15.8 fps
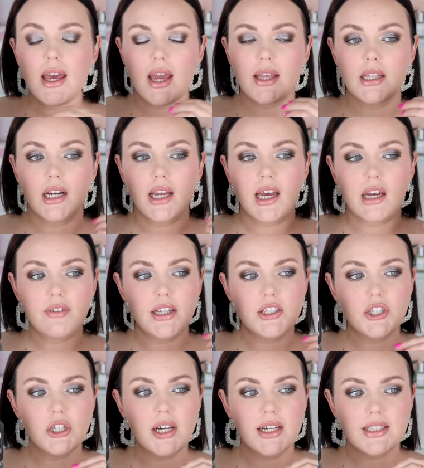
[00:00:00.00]
And then I have
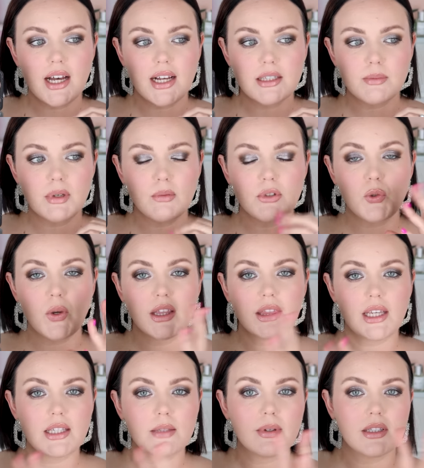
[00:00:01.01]
had you guys ask me between
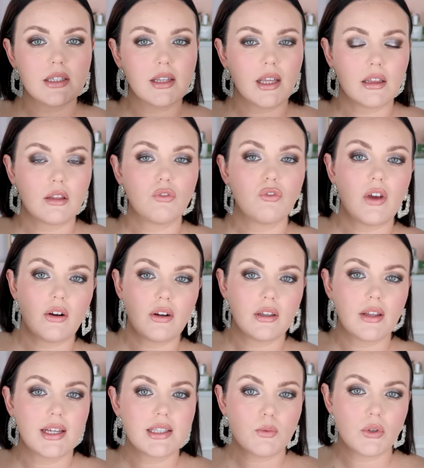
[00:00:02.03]
these ones and like the fairy
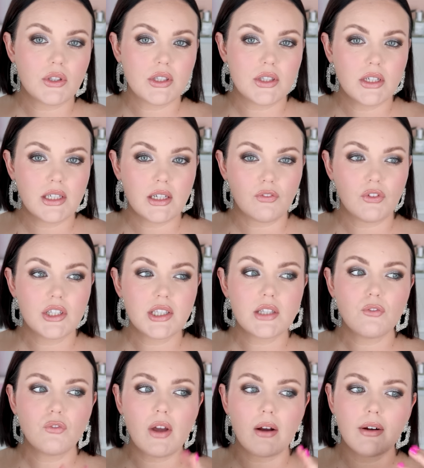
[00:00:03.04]
lights, what's the difference?
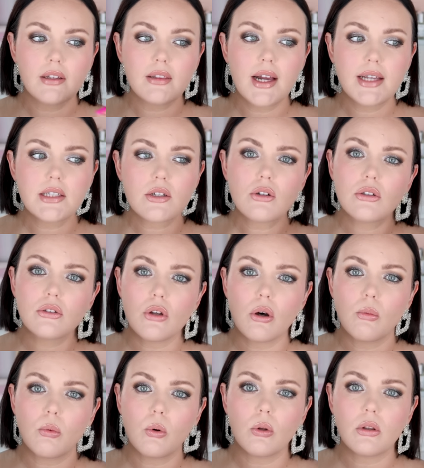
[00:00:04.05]
The fairy lights are a
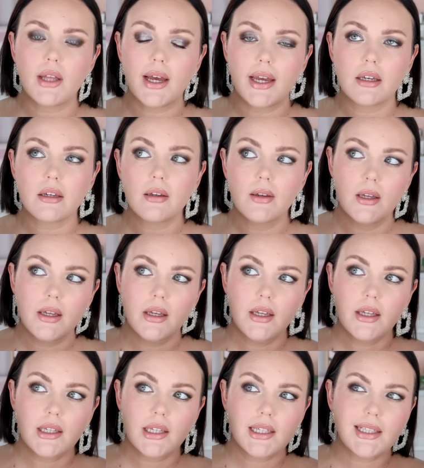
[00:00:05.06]
lot more like
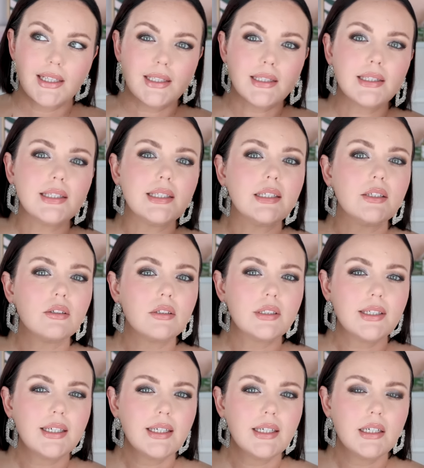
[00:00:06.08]

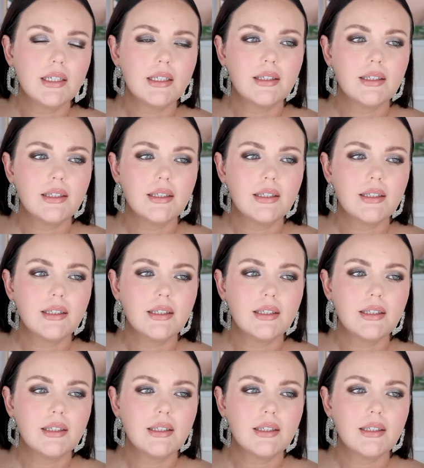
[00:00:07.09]
glittery